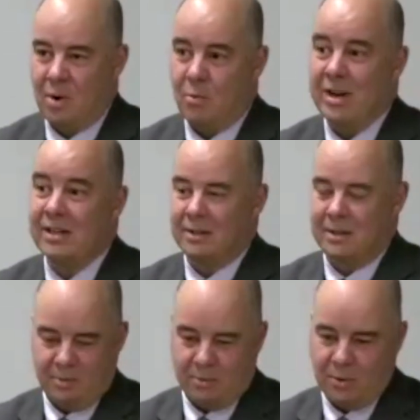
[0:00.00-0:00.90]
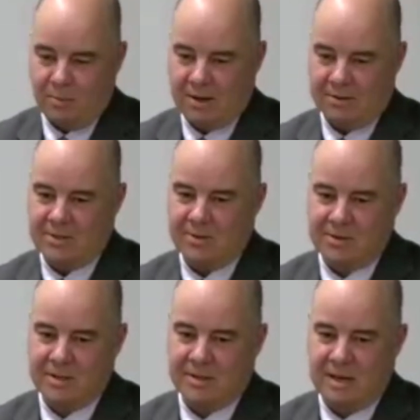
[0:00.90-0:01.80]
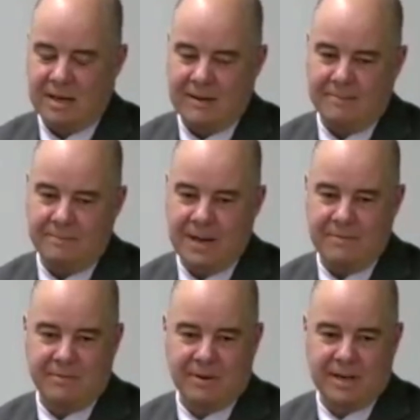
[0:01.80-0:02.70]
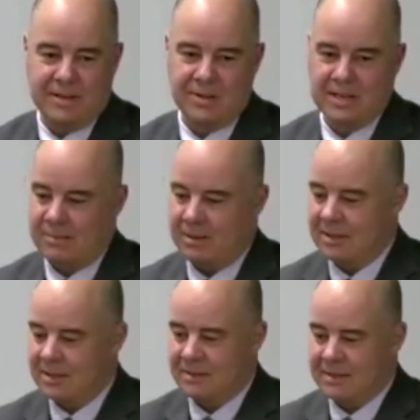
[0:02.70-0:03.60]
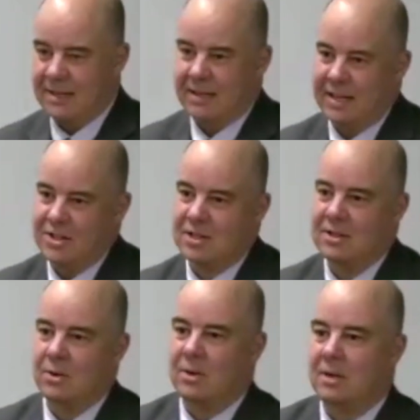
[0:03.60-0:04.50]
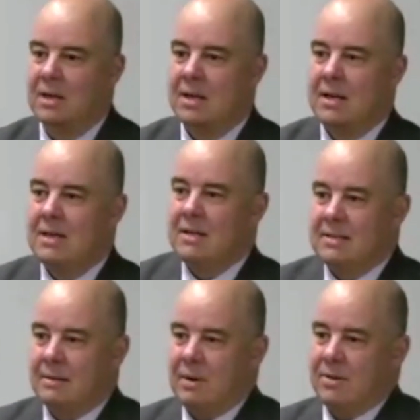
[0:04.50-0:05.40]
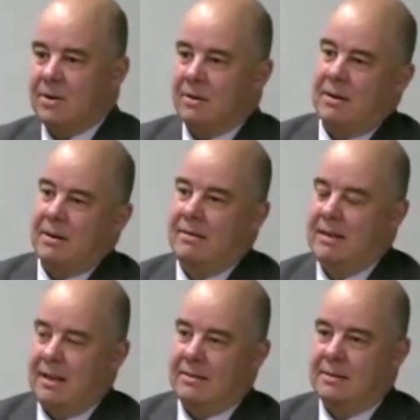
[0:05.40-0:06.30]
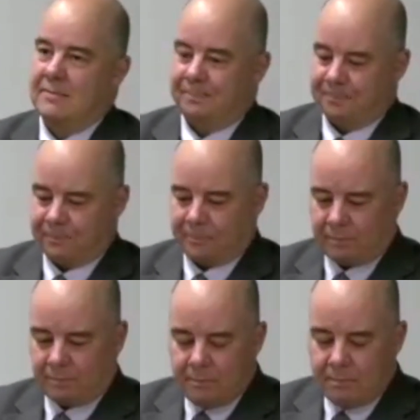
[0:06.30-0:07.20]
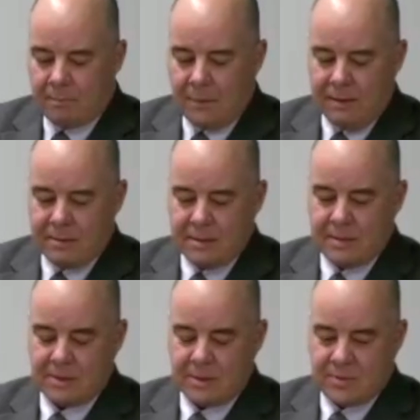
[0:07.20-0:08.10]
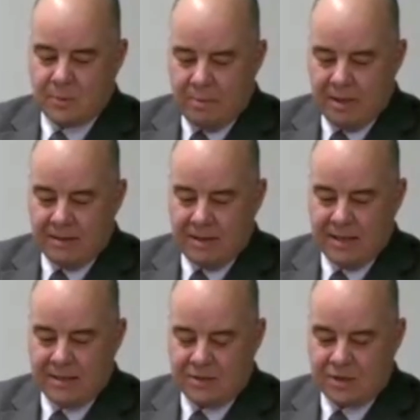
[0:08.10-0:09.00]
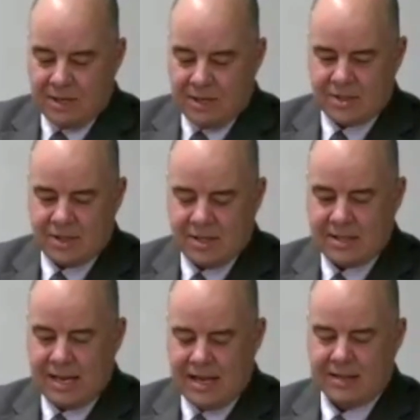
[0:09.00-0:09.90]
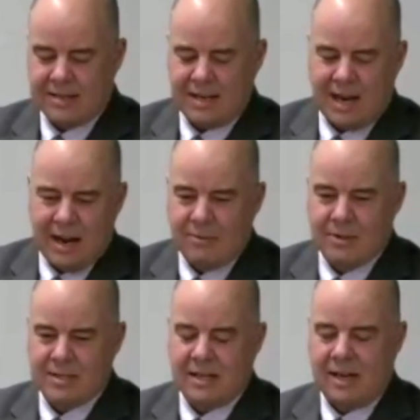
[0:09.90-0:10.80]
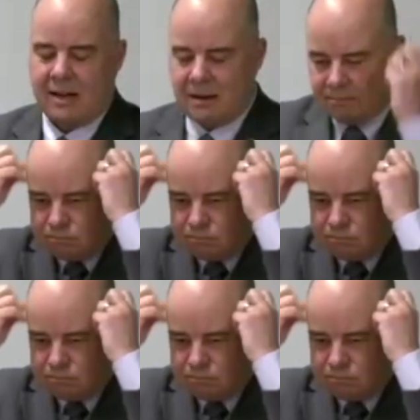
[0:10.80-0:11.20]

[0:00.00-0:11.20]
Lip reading: role models. Those are meant for entertainment and titillation or some other things. So this woman had transitioned, and I was like,